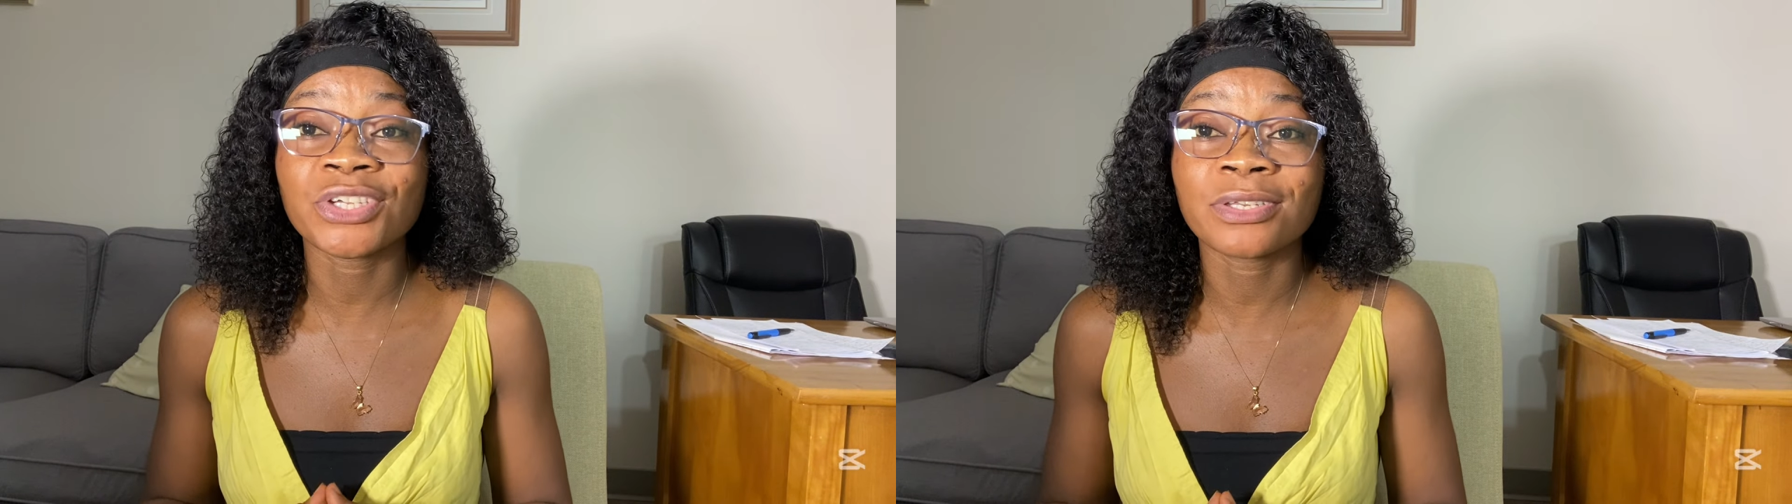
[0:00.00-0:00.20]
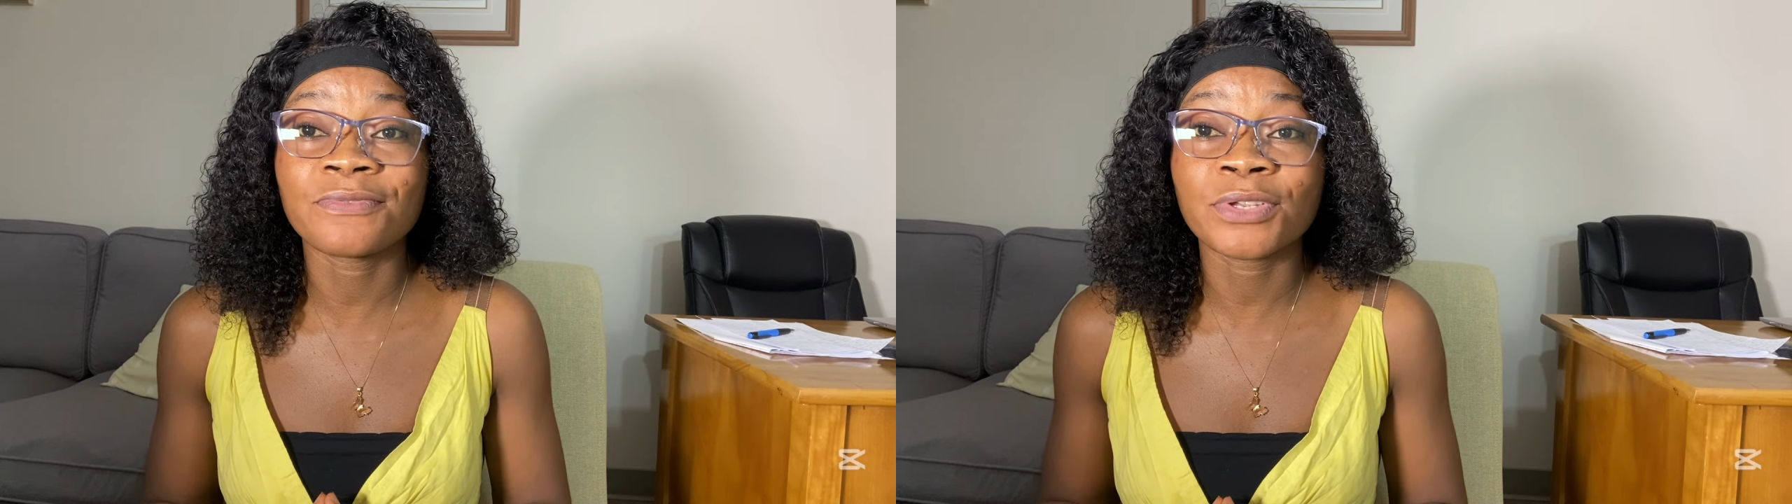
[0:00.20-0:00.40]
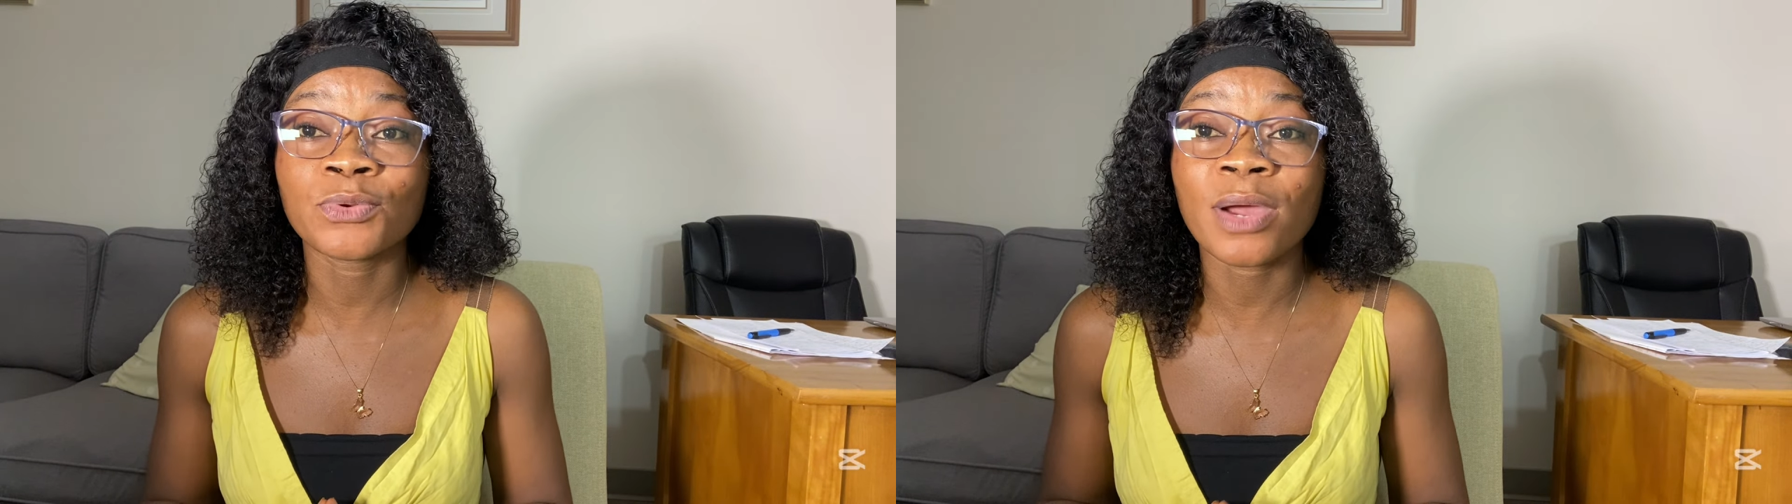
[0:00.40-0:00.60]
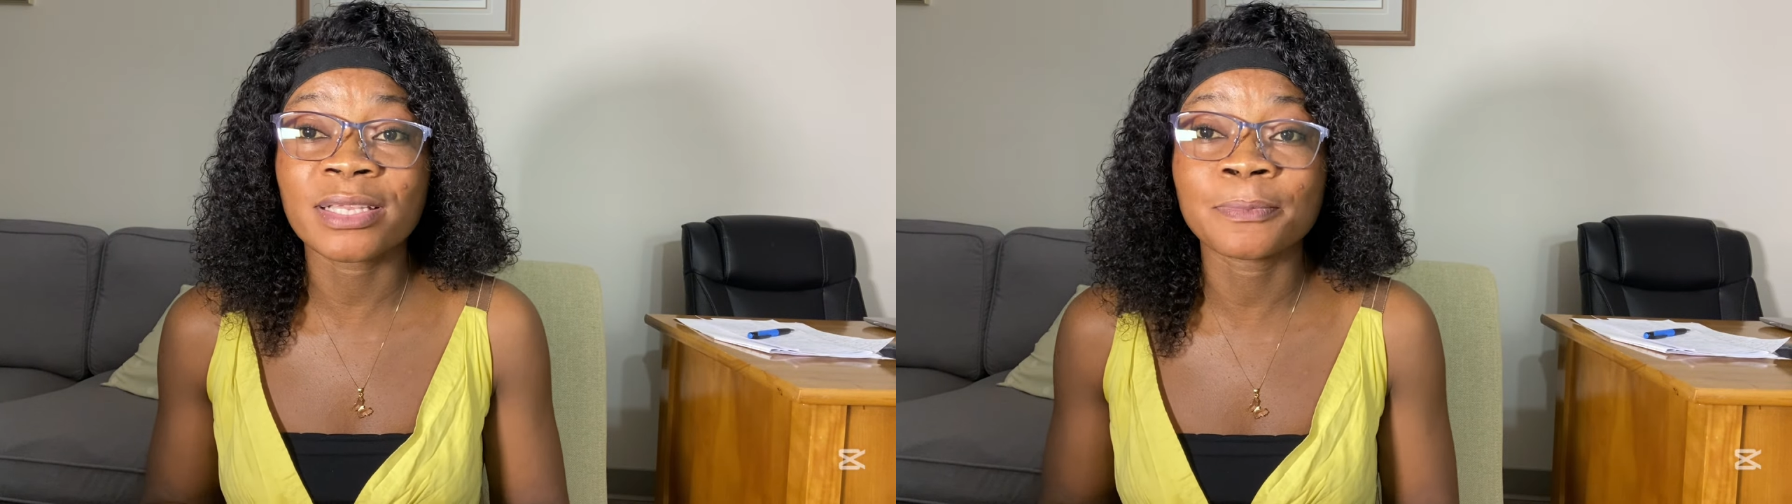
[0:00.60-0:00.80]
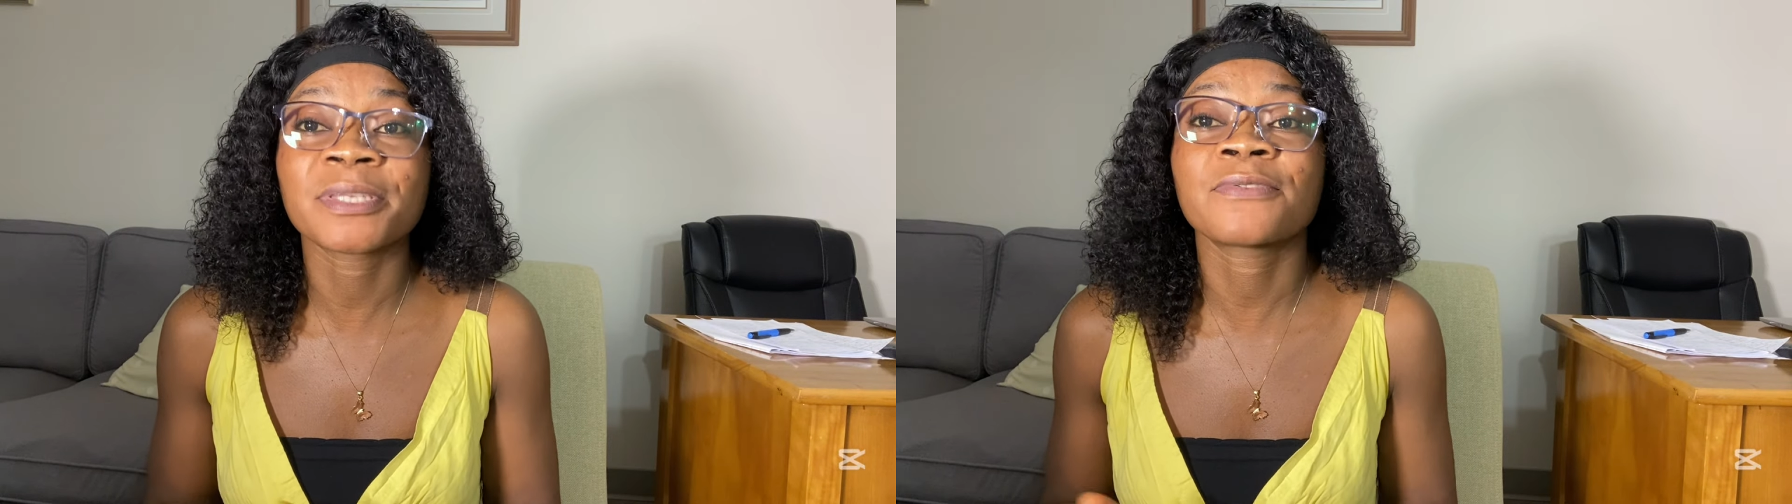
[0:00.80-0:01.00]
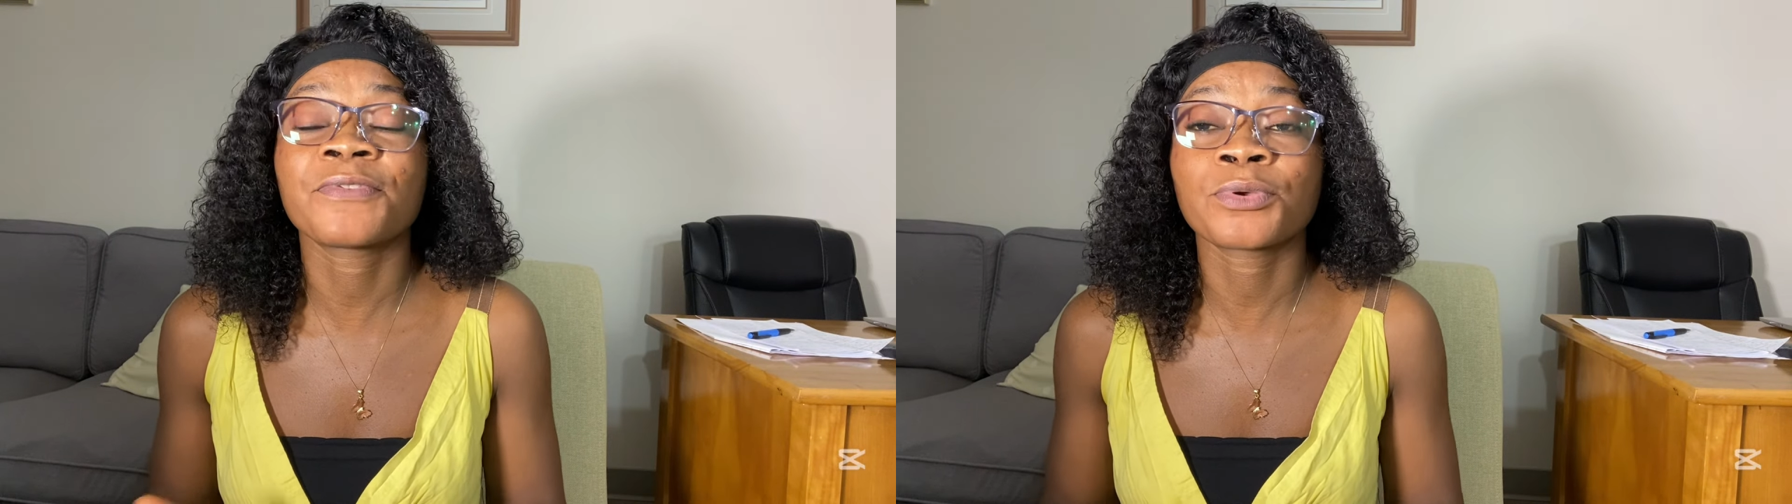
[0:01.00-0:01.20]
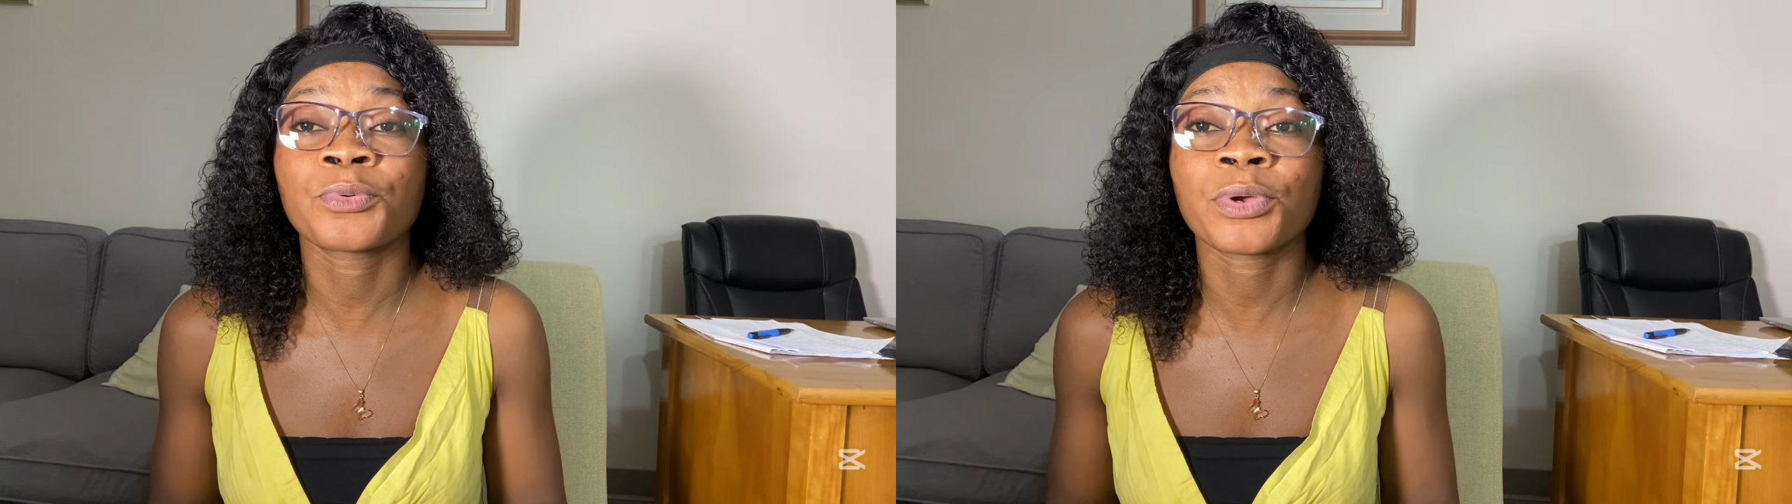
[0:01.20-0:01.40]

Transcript: individual specific